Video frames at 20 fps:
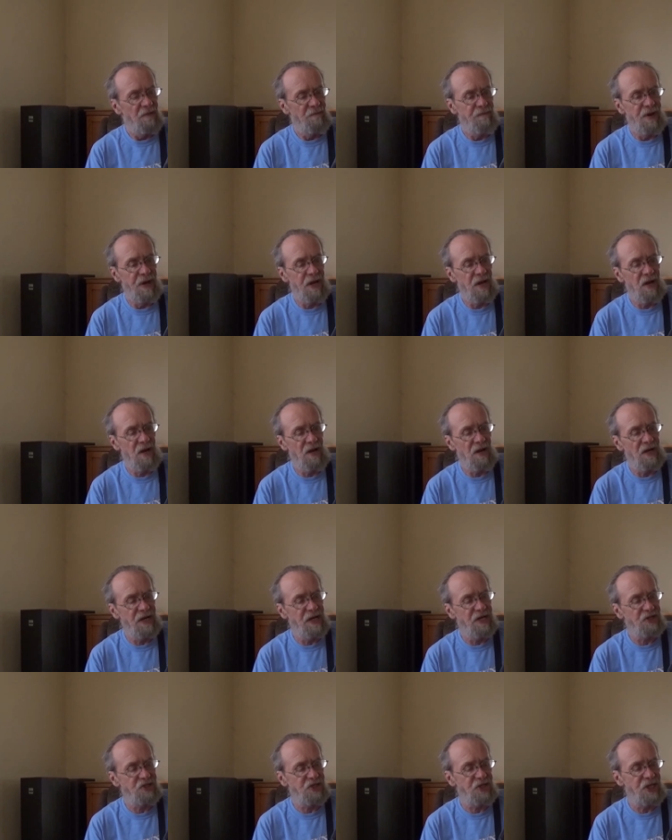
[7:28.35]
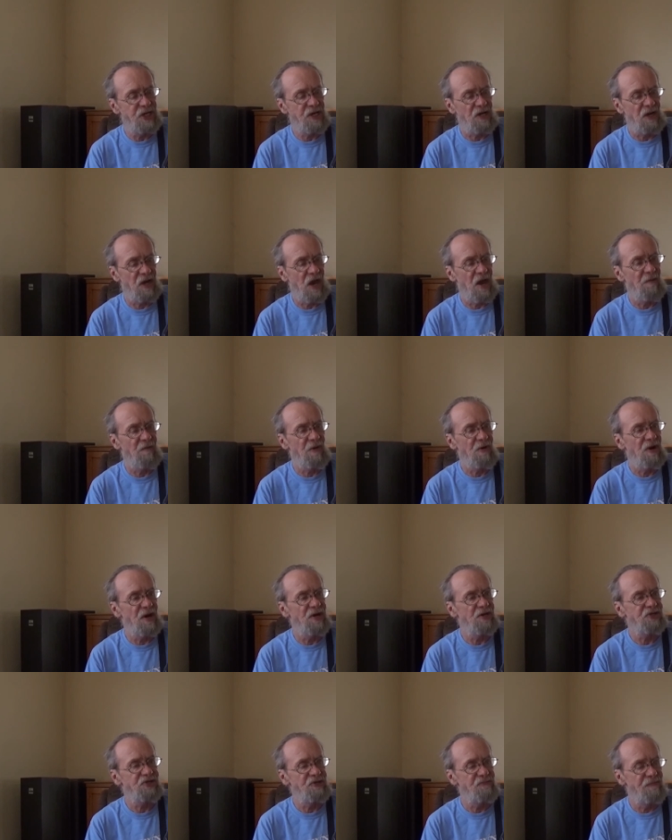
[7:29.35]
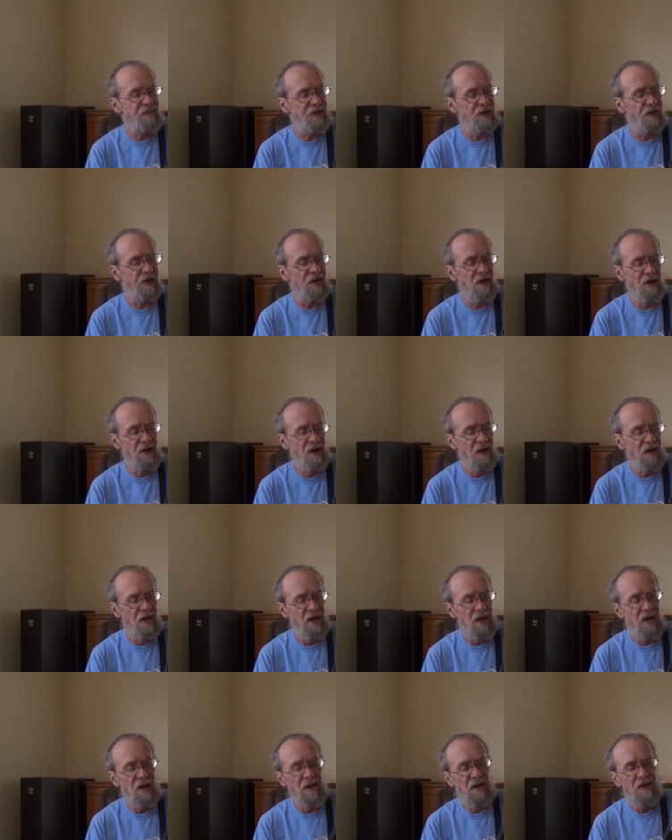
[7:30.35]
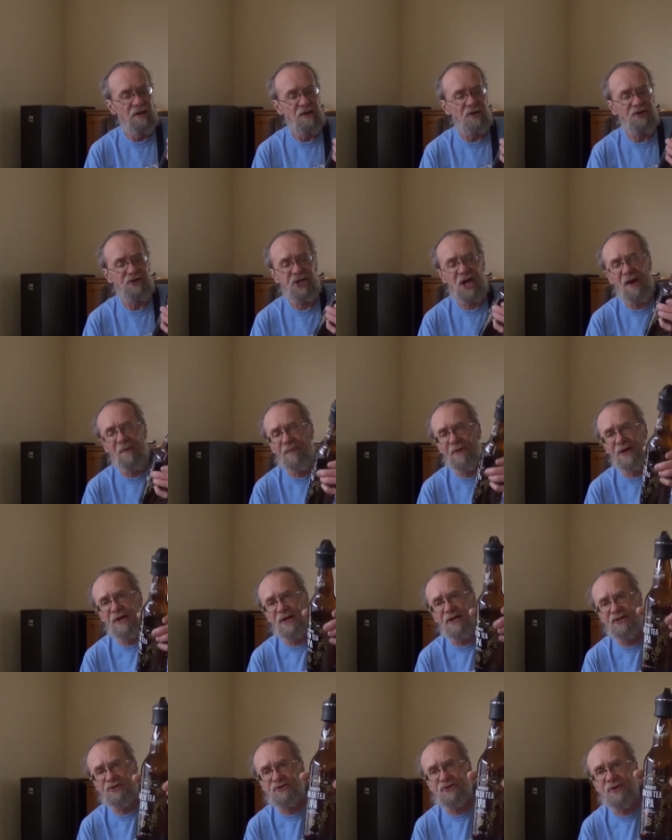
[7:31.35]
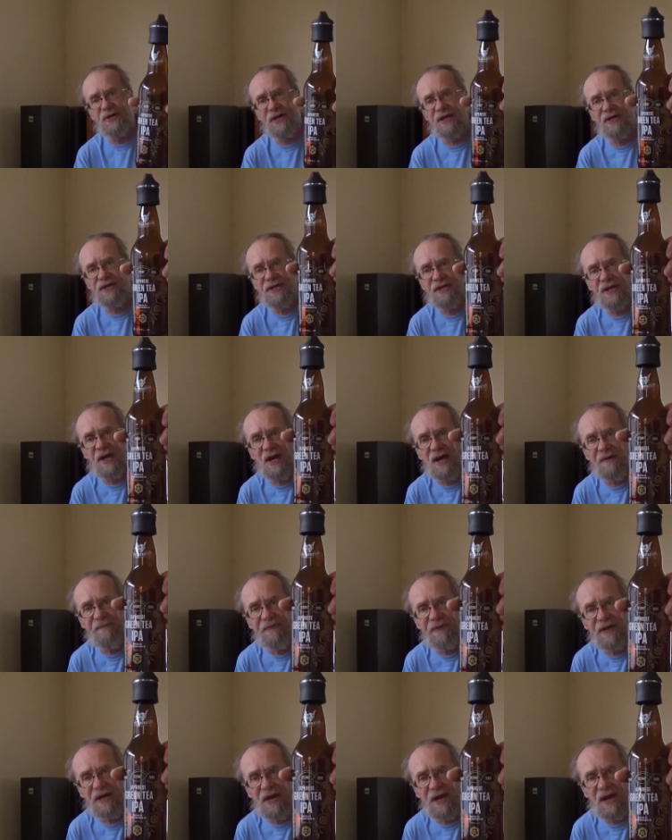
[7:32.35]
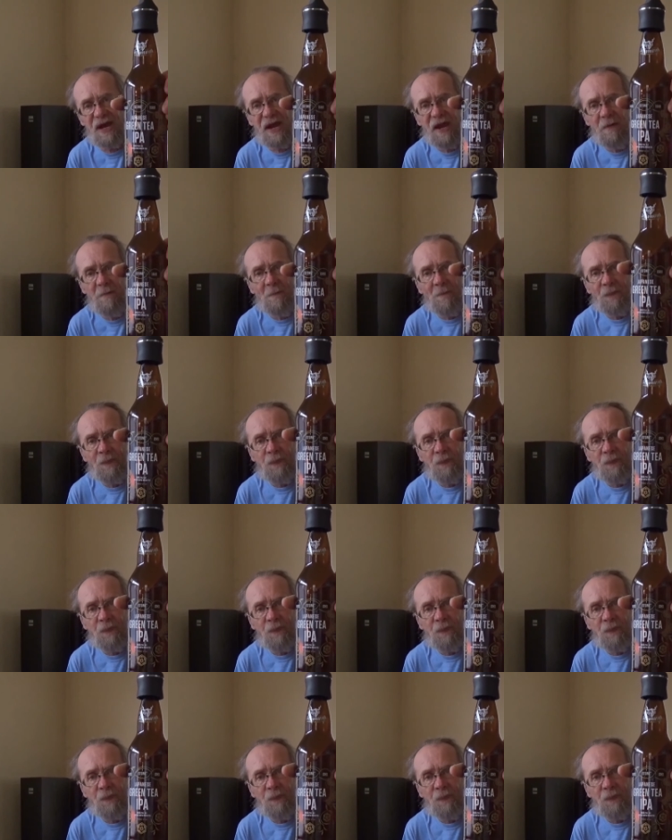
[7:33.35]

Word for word: Baird Ishii Collaboration Beer, their Japanese Green Tea IPA,